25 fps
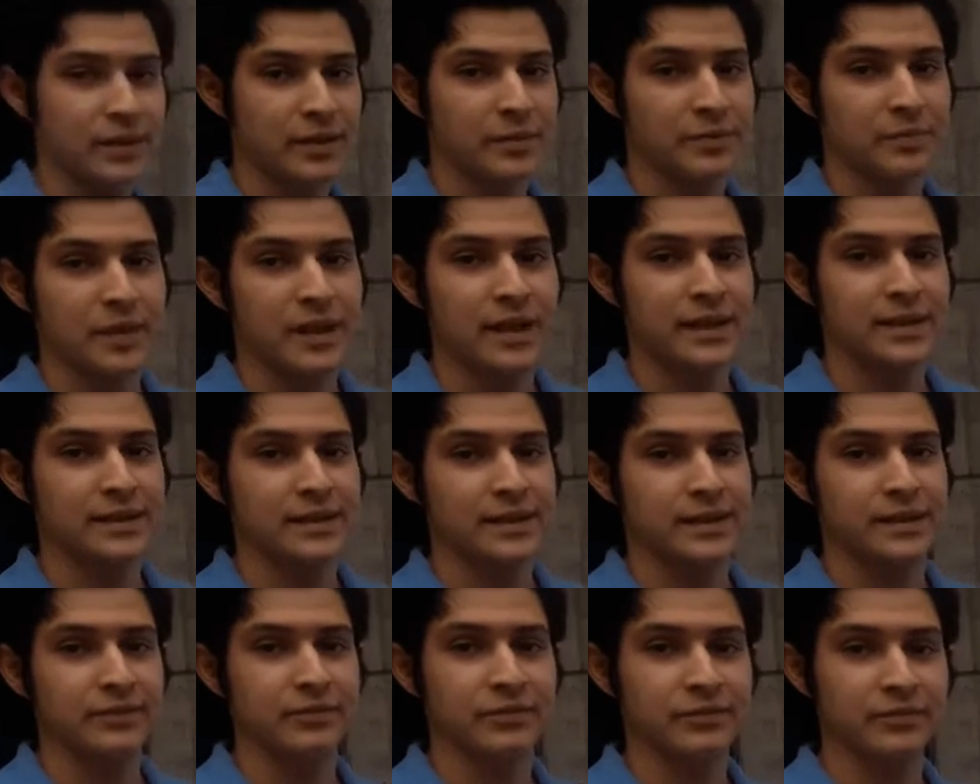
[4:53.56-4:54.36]
in
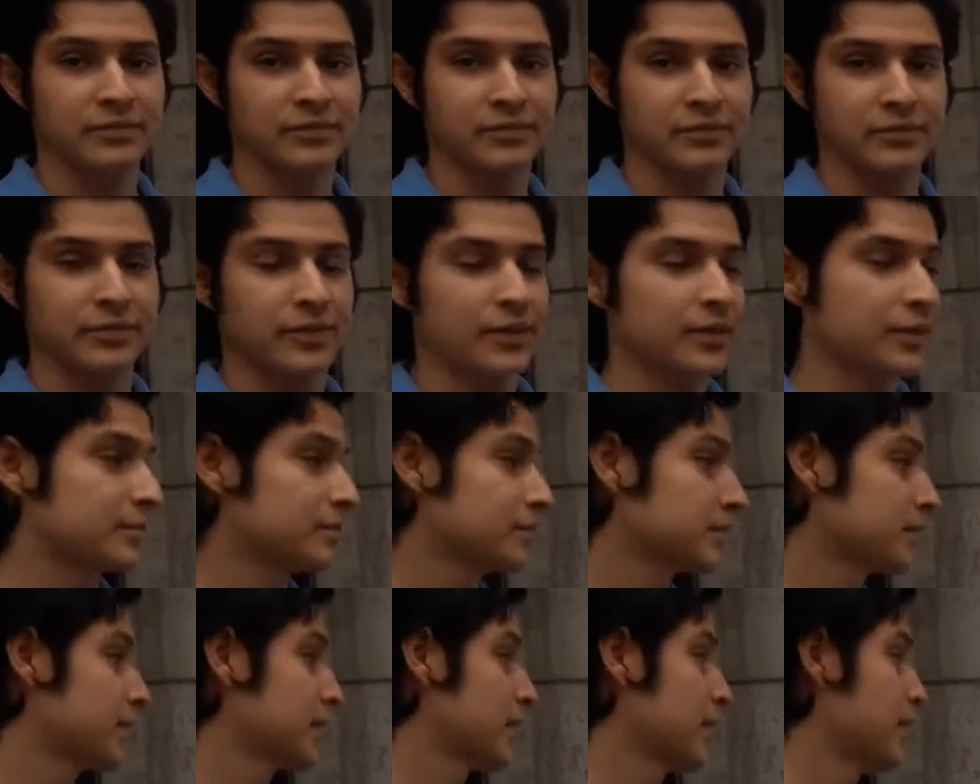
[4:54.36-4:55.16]
passive
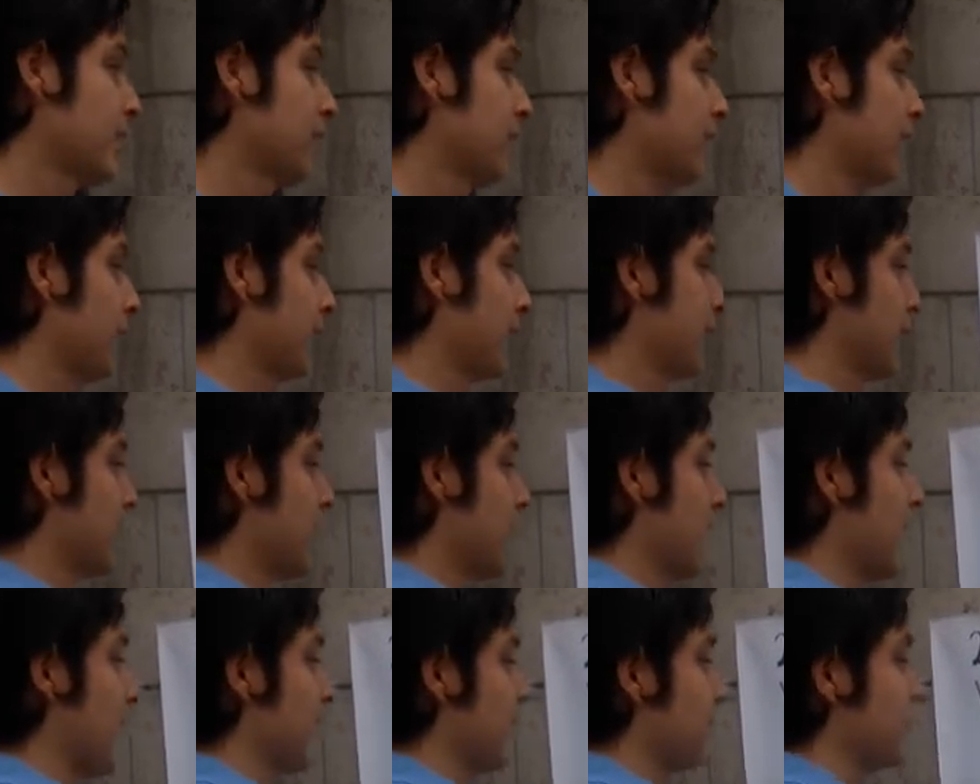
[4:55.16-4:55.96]
form.
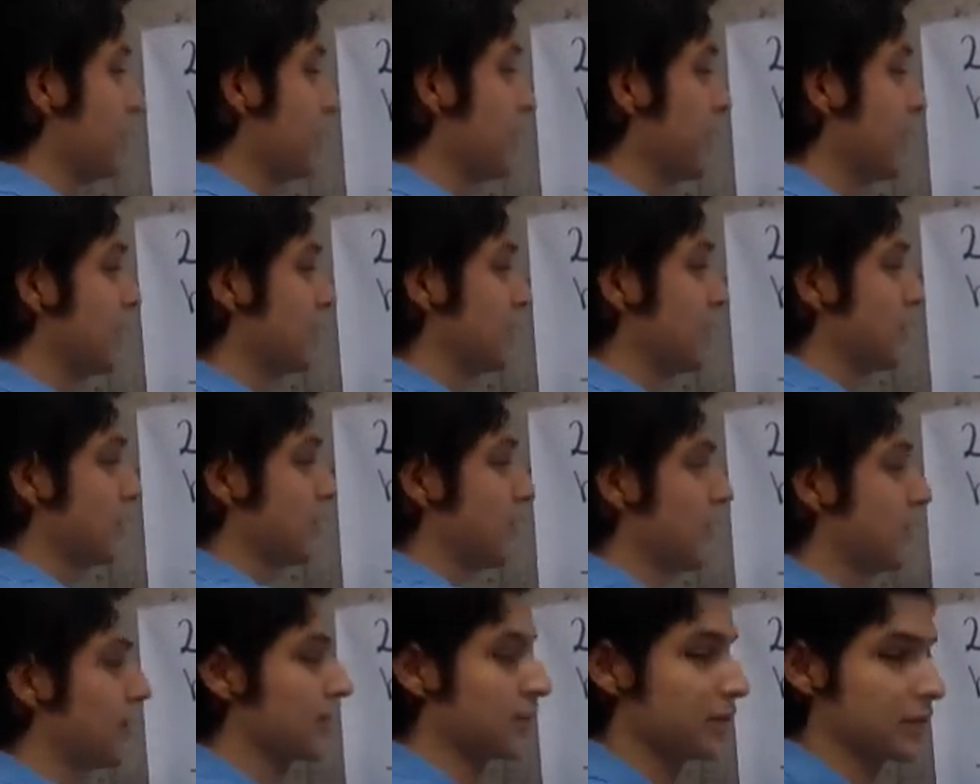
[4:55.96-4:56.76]
Had been
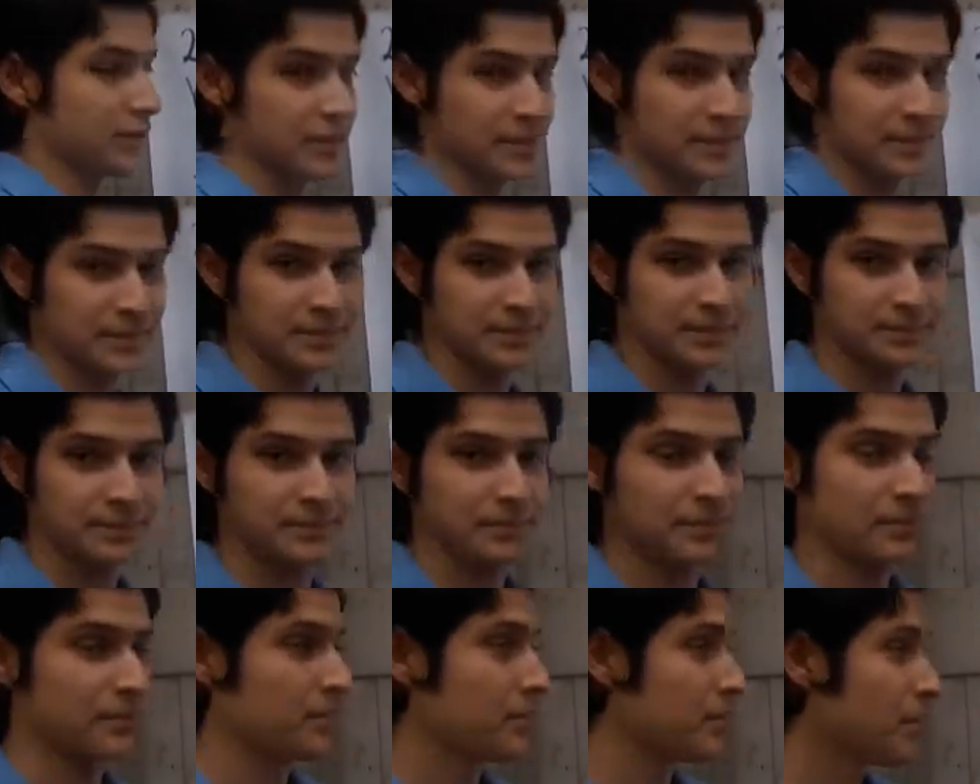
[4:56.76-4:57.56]
sold.
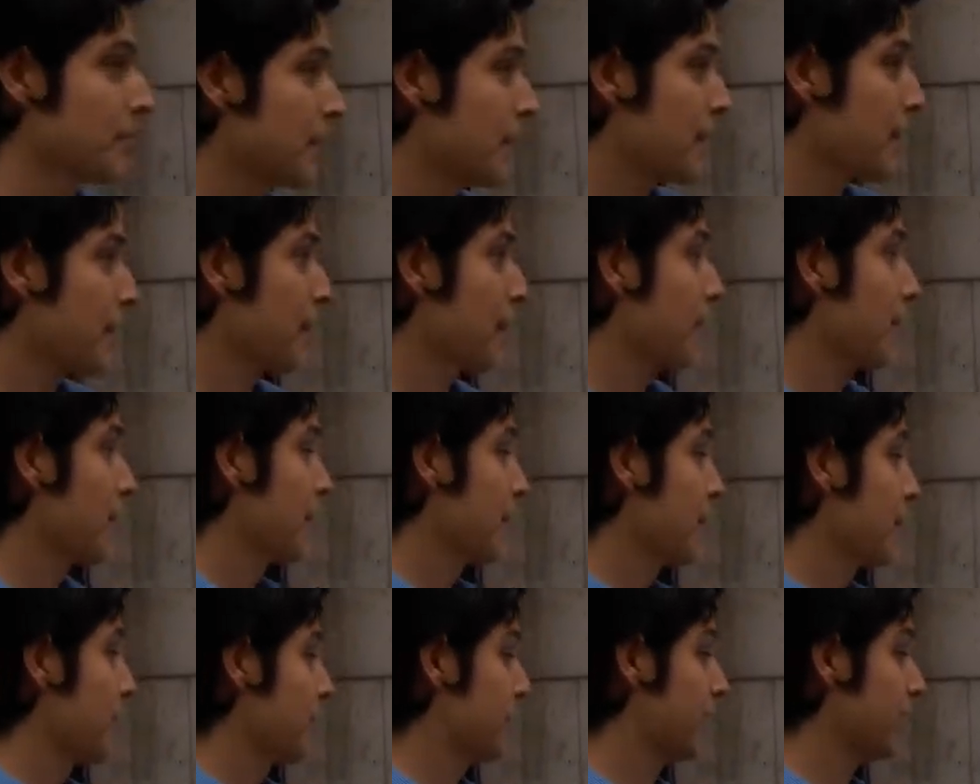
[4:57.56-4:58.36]

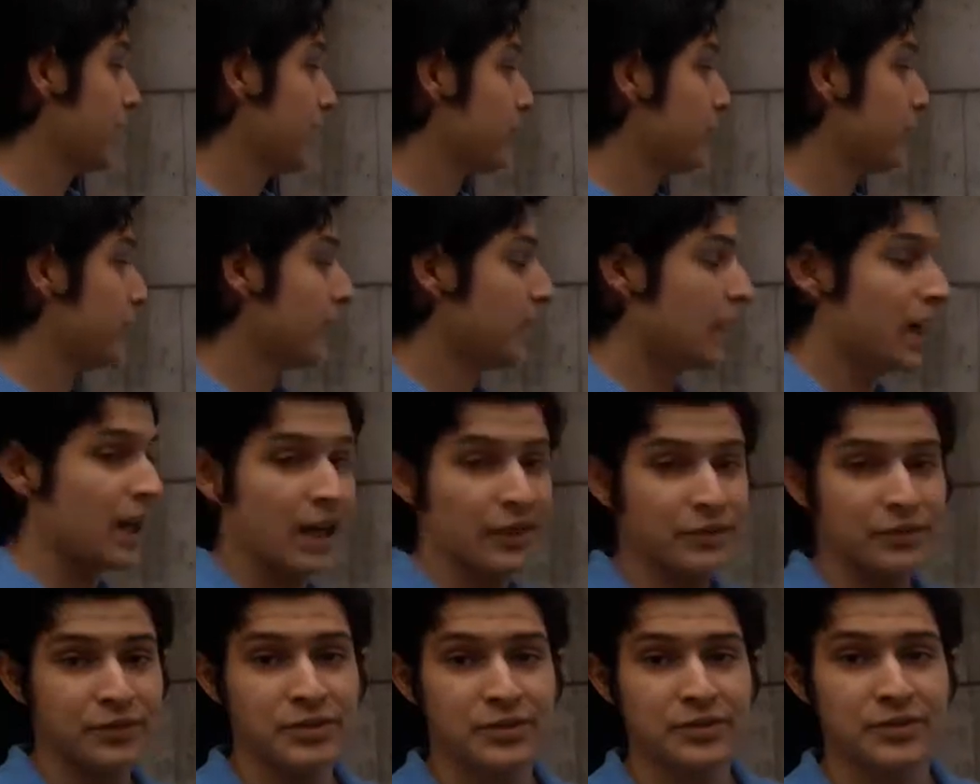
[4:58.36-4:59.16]
Then we
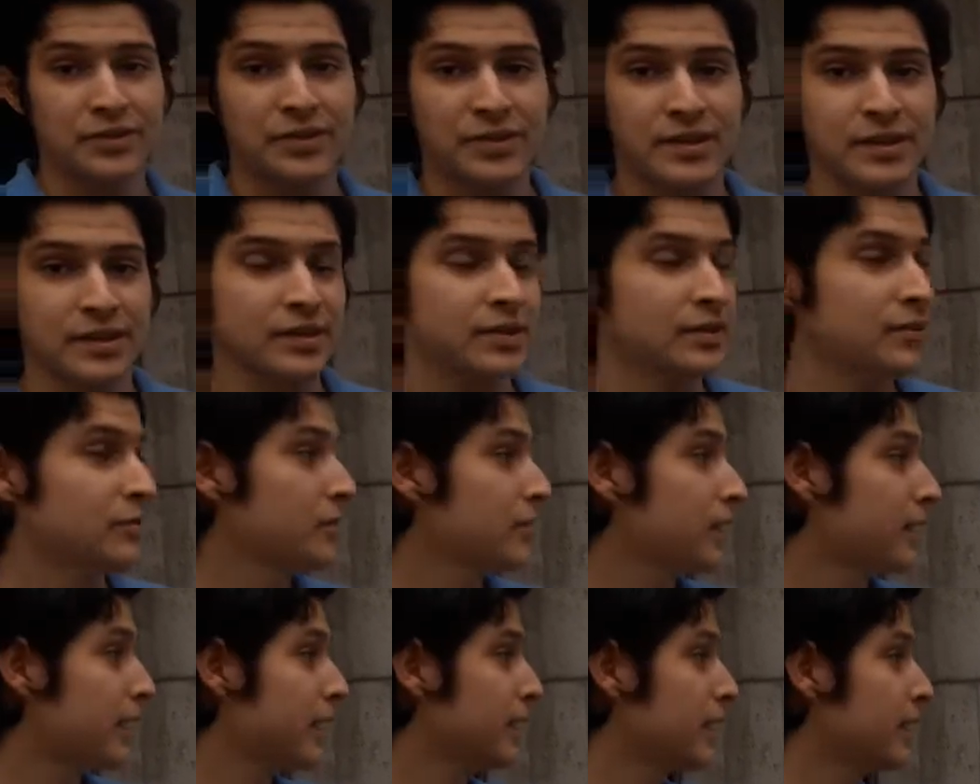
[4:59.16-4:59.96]
have to continue
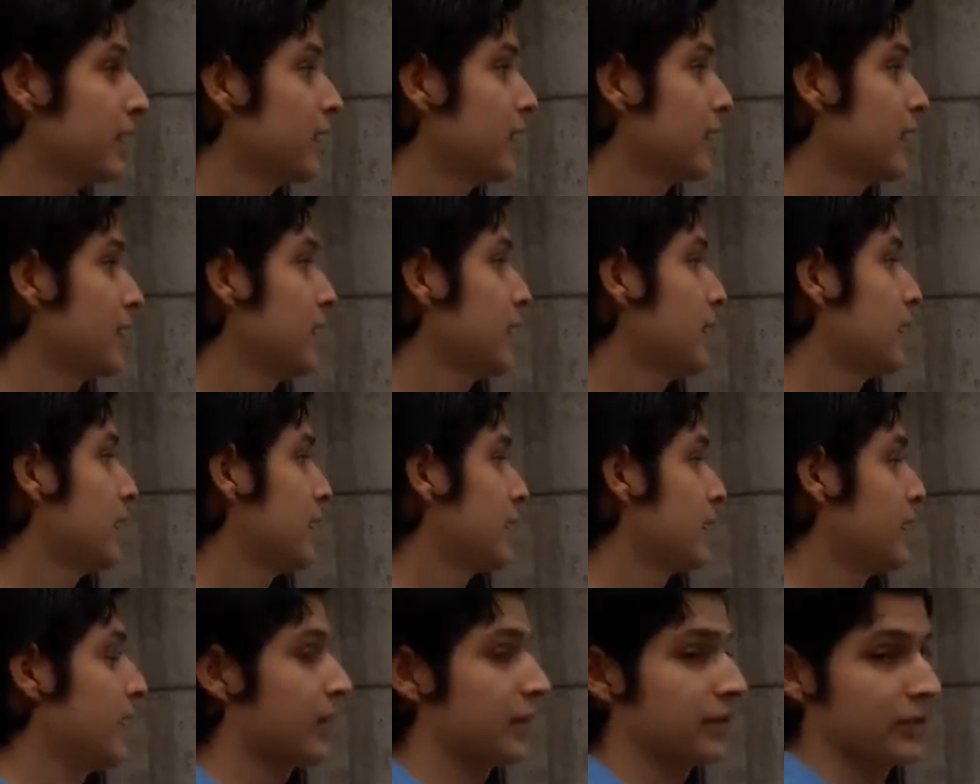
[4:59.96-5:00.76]
with
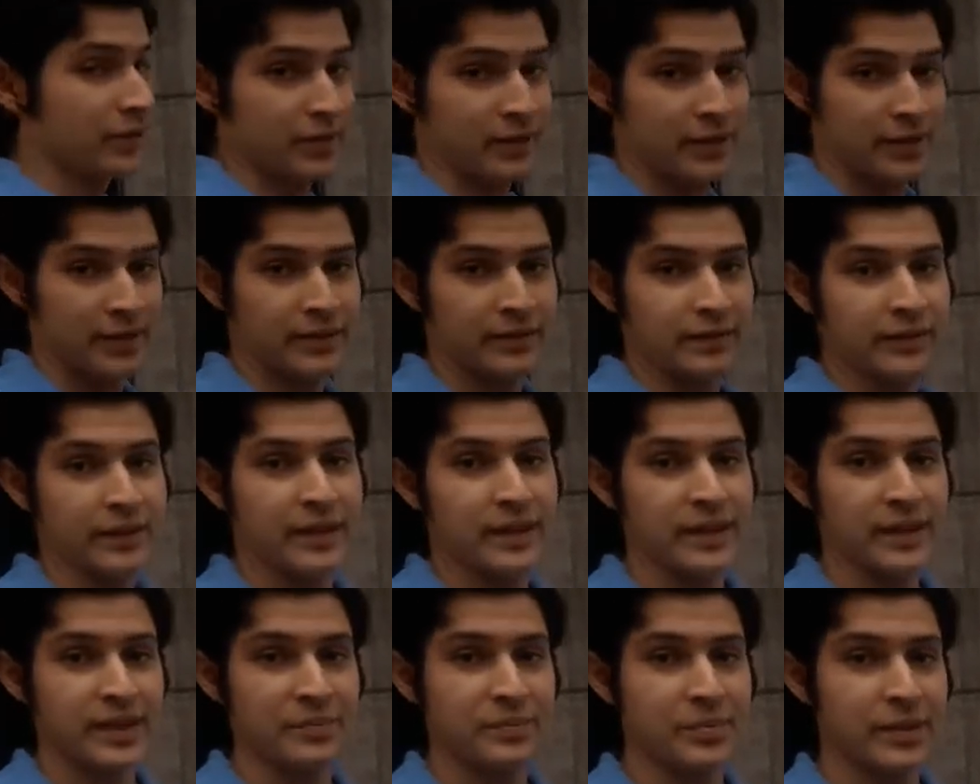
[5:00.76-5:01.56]
the another
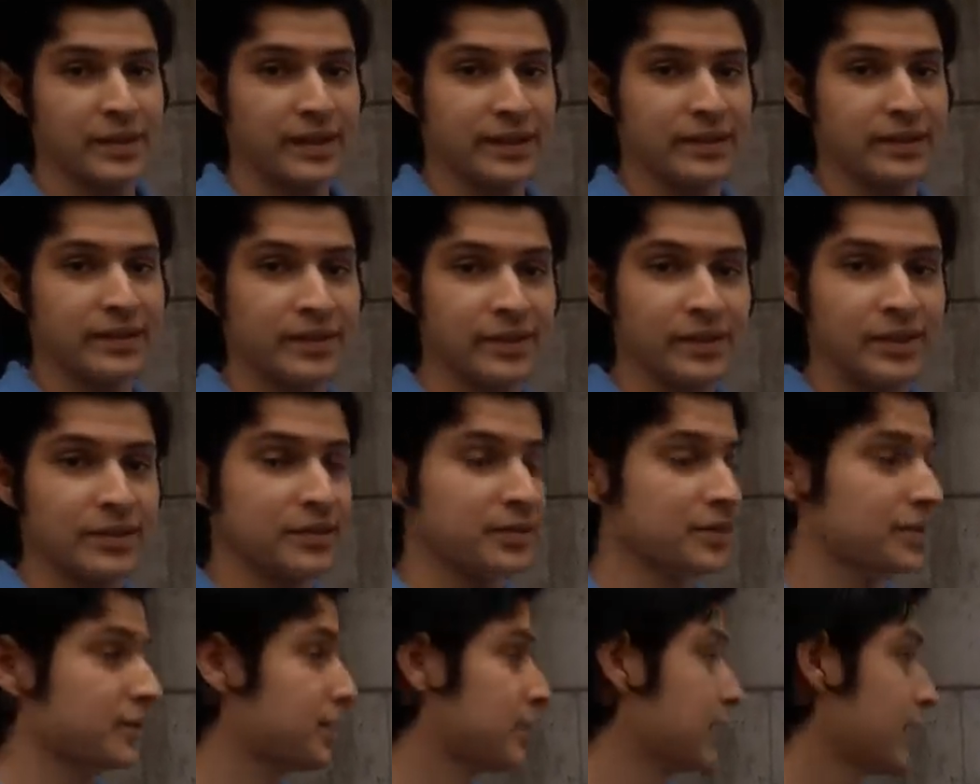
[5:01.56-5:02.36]
independent
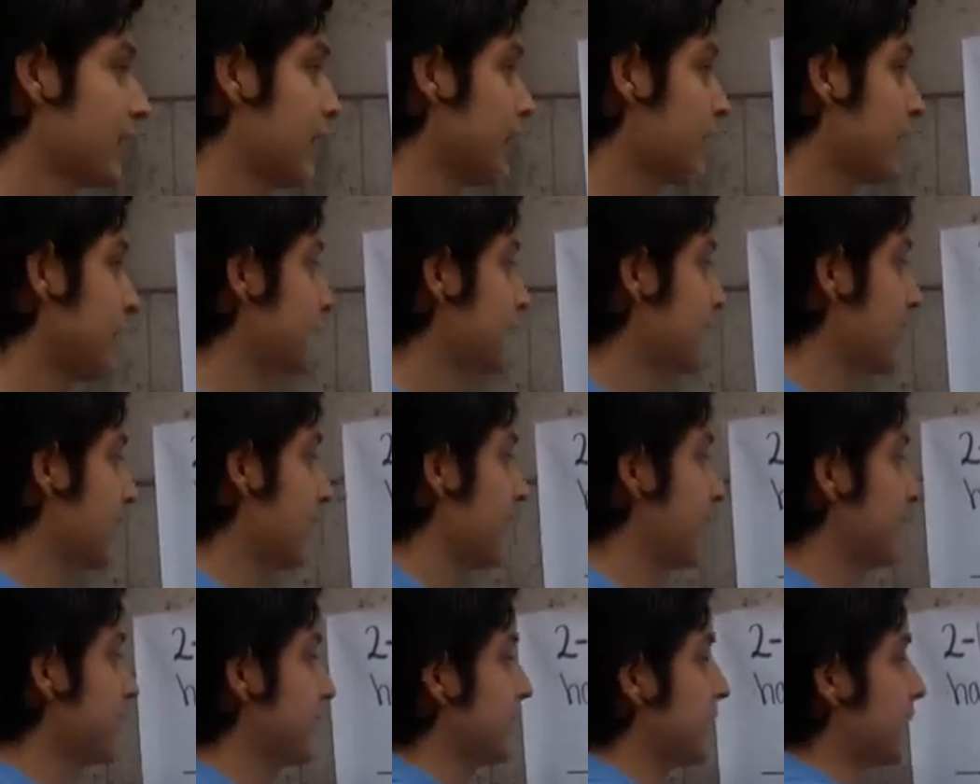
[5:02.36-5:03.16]
clause. In this
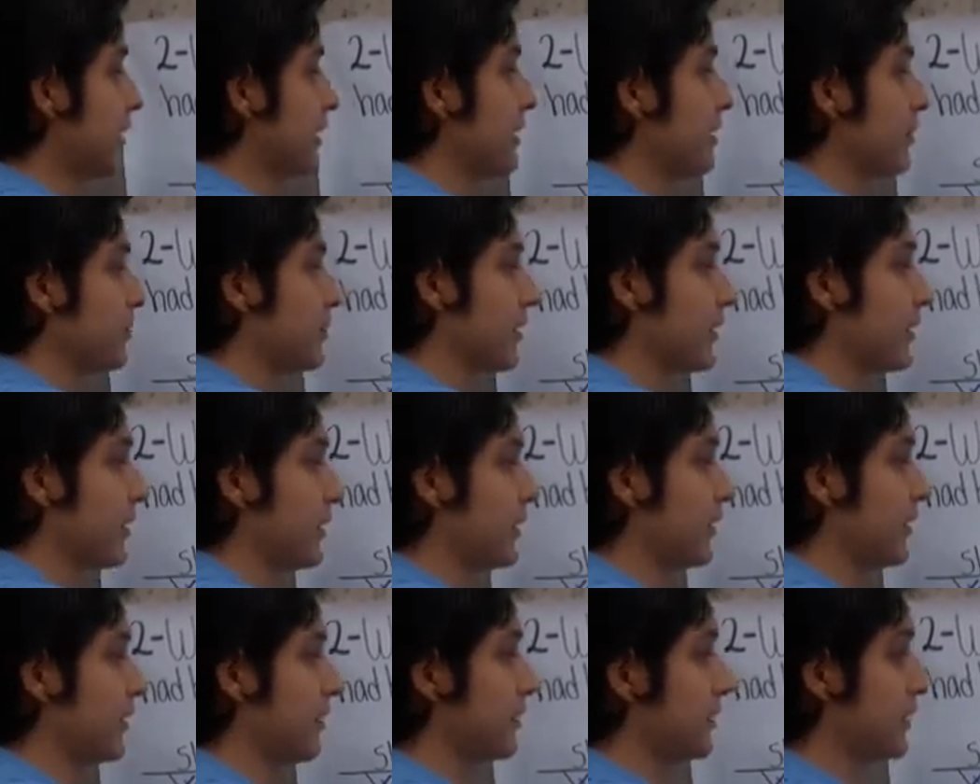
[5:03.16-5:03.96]
case, the
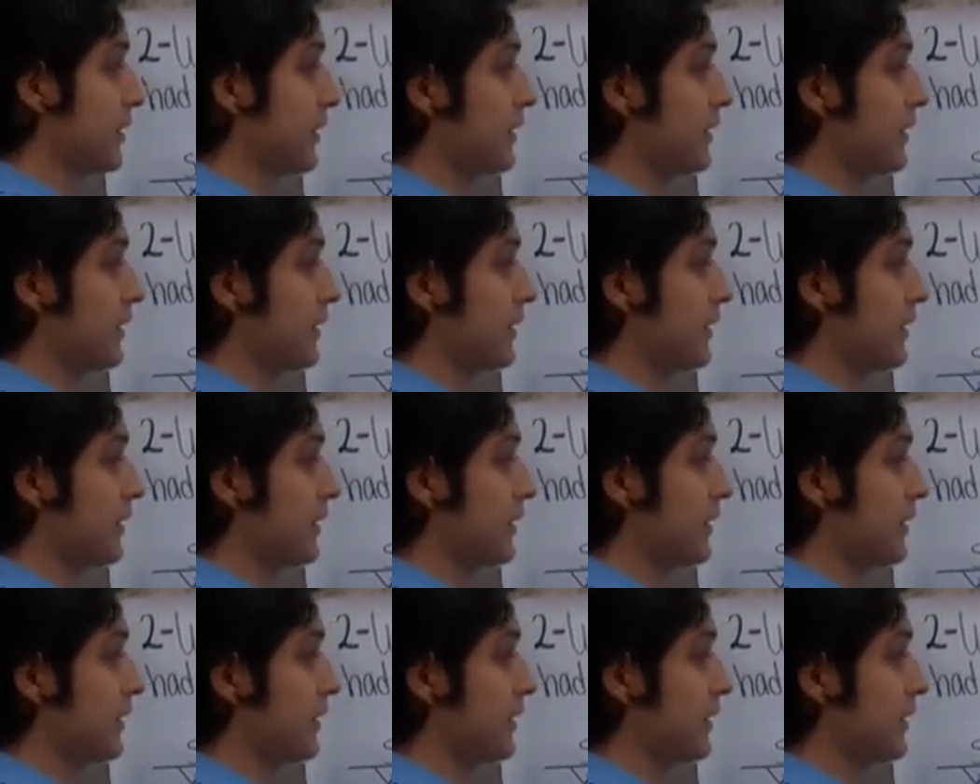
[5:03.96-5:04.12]
independent clause